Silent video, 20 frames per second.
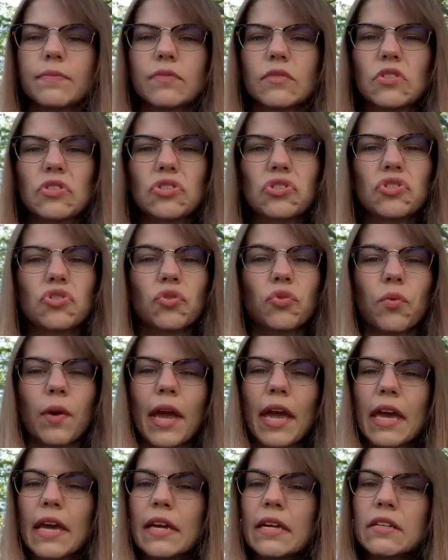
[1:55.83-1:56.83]

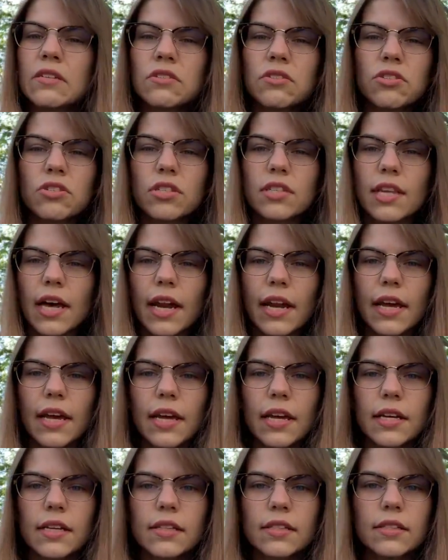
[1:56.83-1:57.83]
strange
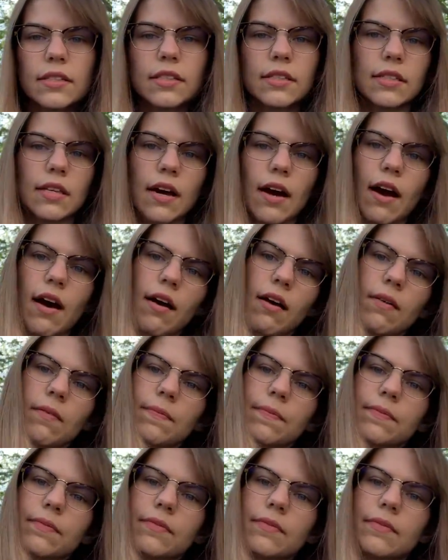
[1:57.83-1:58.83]
settings.
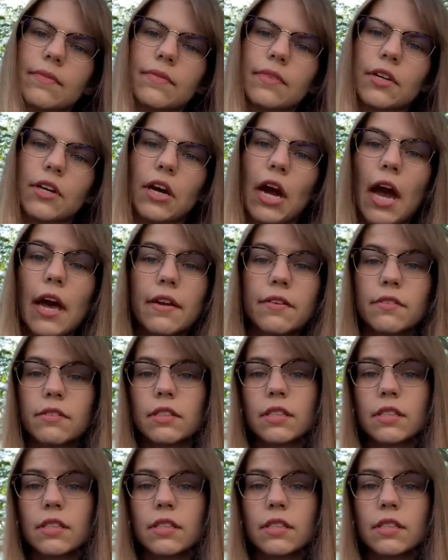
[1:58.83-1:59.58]
They're kind of